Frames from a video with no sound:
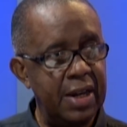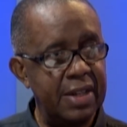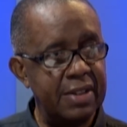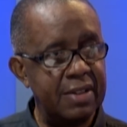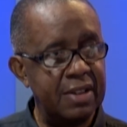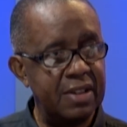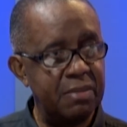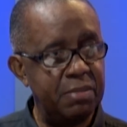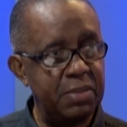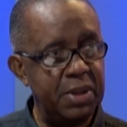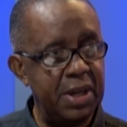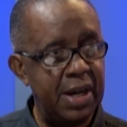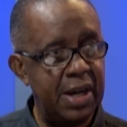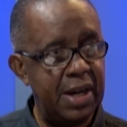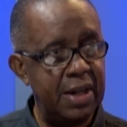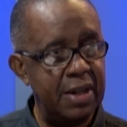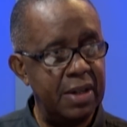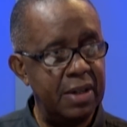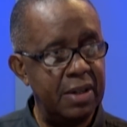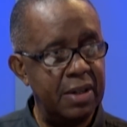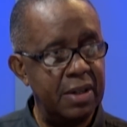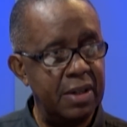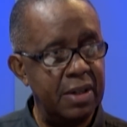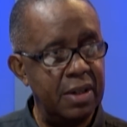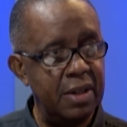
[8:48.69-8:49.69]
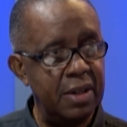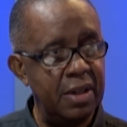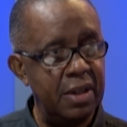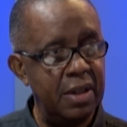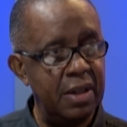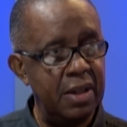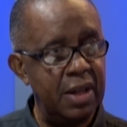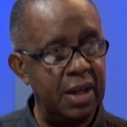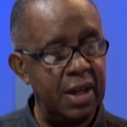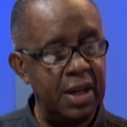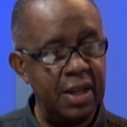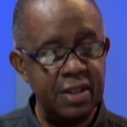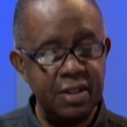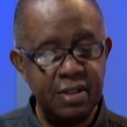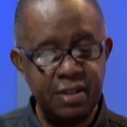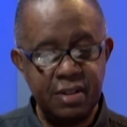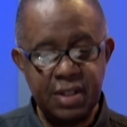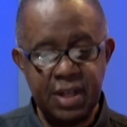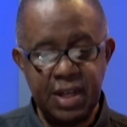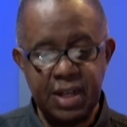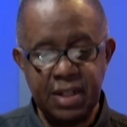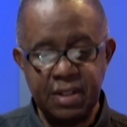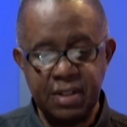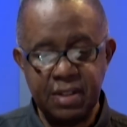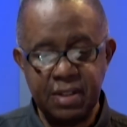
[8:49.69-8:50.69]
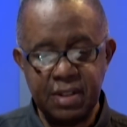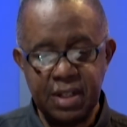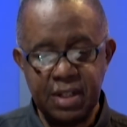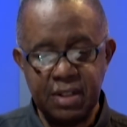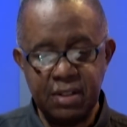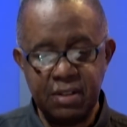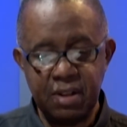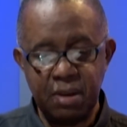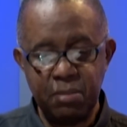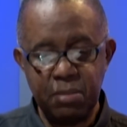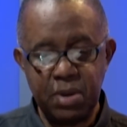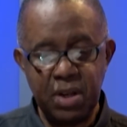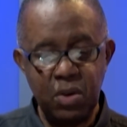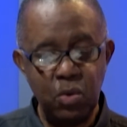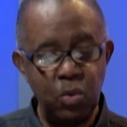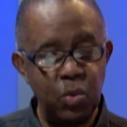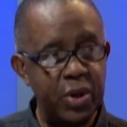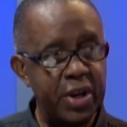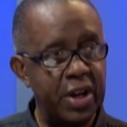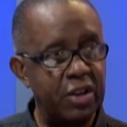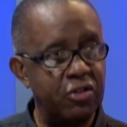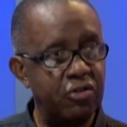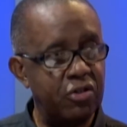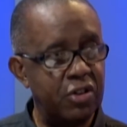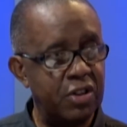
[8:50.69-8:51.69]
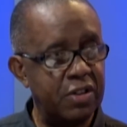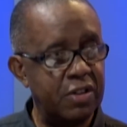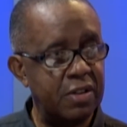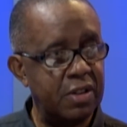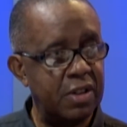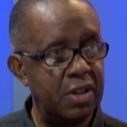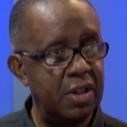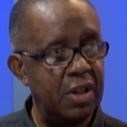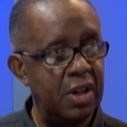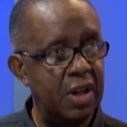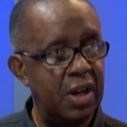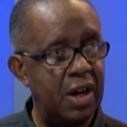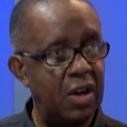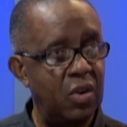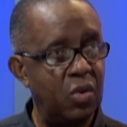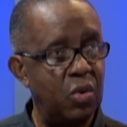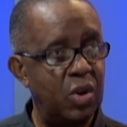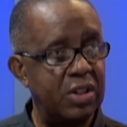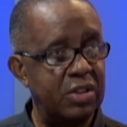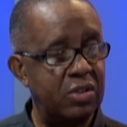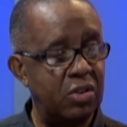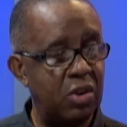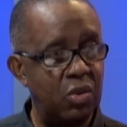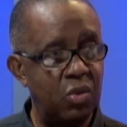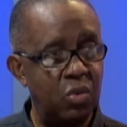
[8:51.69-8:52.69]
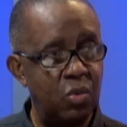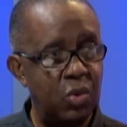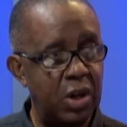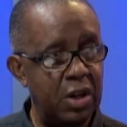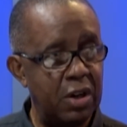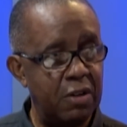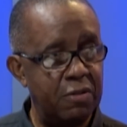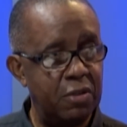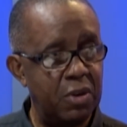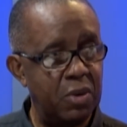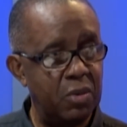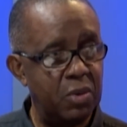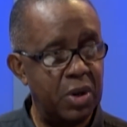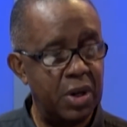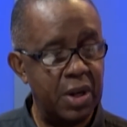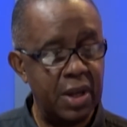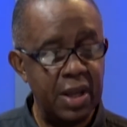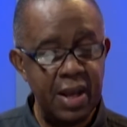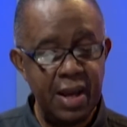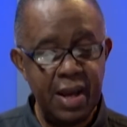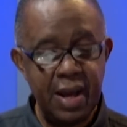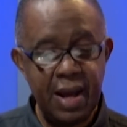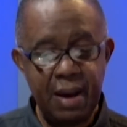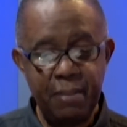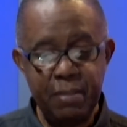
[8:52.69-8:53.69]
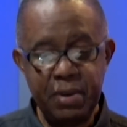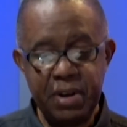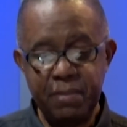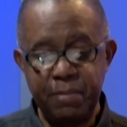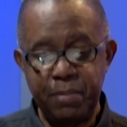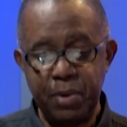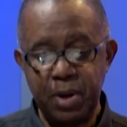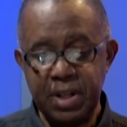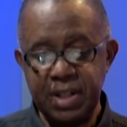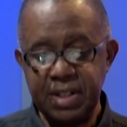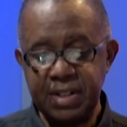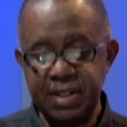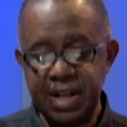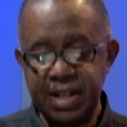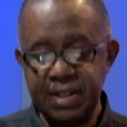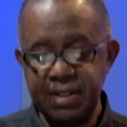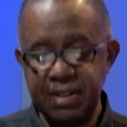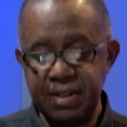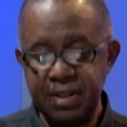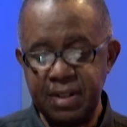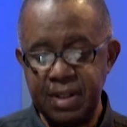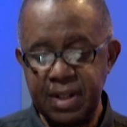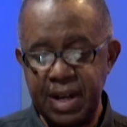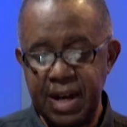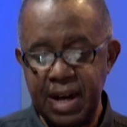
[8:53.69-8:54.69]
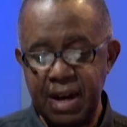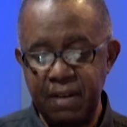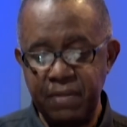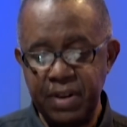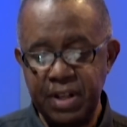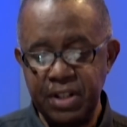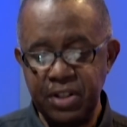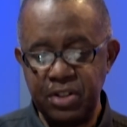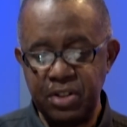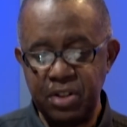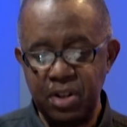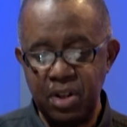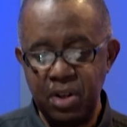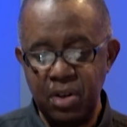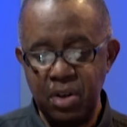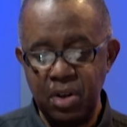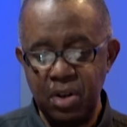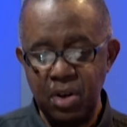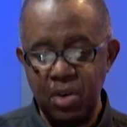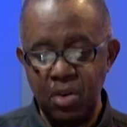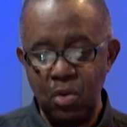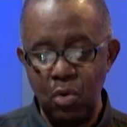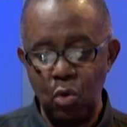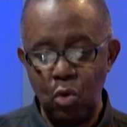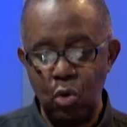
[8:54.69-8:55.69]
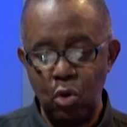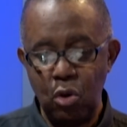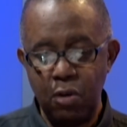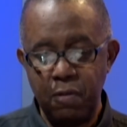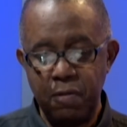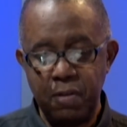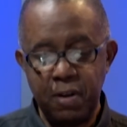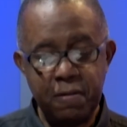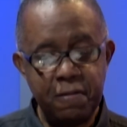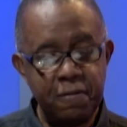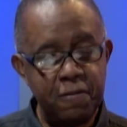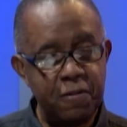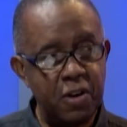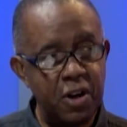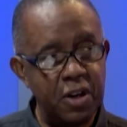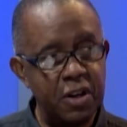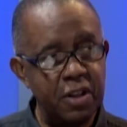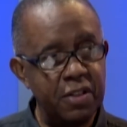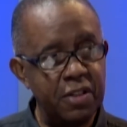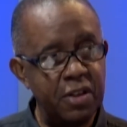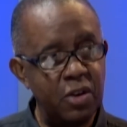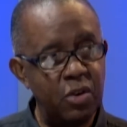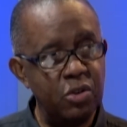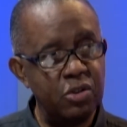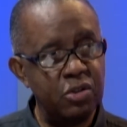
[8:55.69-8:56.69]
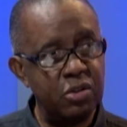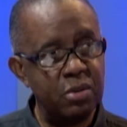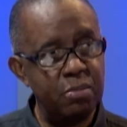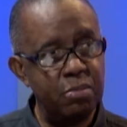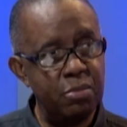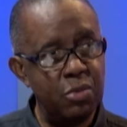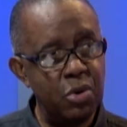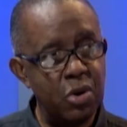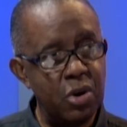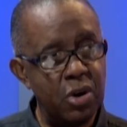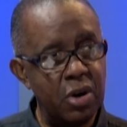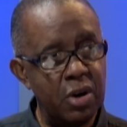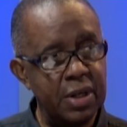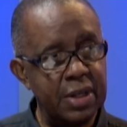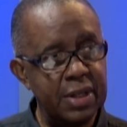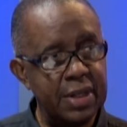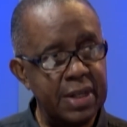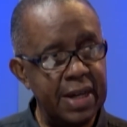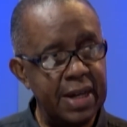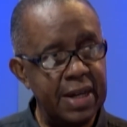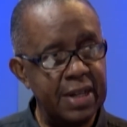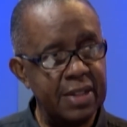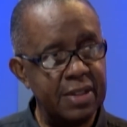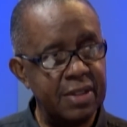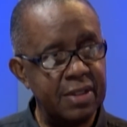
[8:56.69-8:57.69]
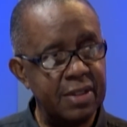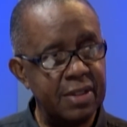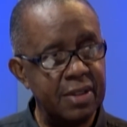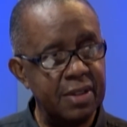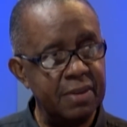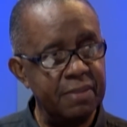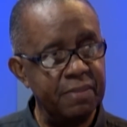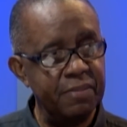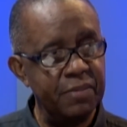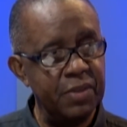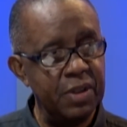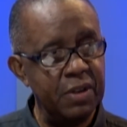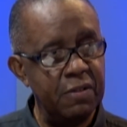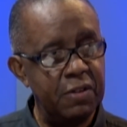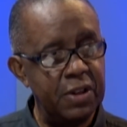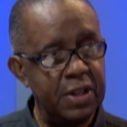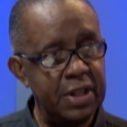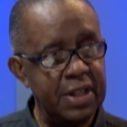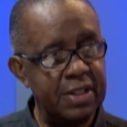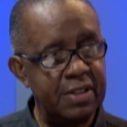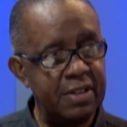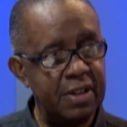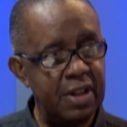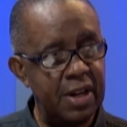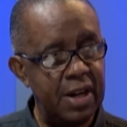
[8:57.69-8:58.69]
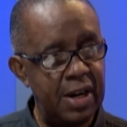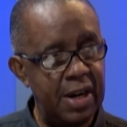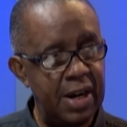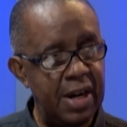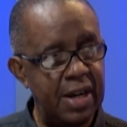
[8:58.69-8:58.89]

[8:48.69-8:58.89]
SSP Allen is somebody who we can trust and who has done wonderful work. I mean, the police they have issued over 40,000 more tickets for this year than